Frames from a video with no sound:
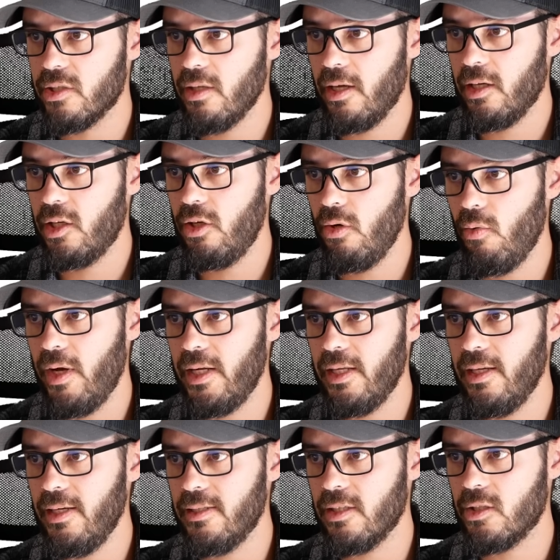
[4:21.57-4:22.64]
The Q8
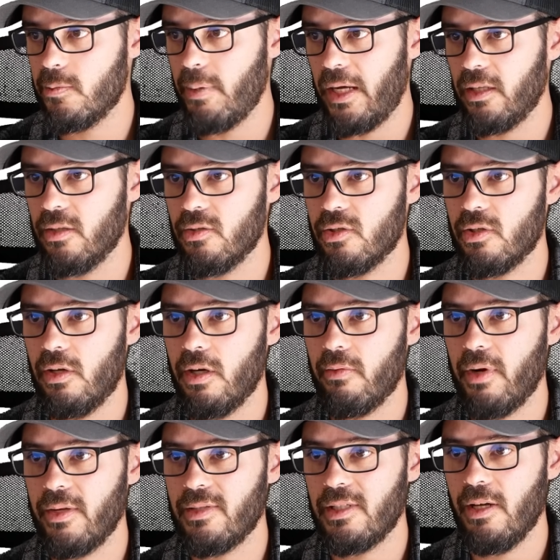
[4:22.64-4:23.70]
is expected to start
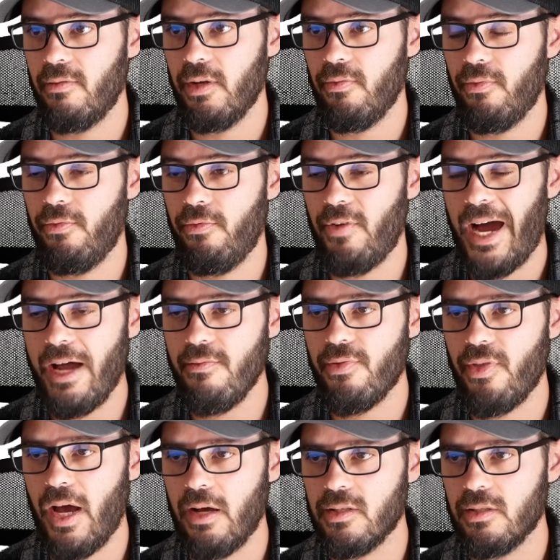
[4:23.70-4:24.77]
around
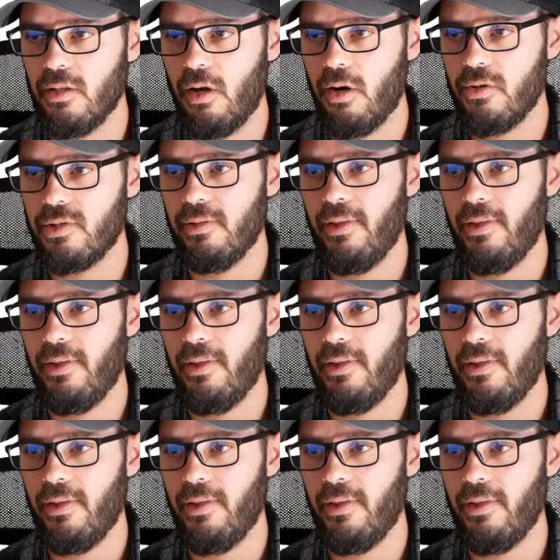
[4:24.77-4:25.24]
$75,000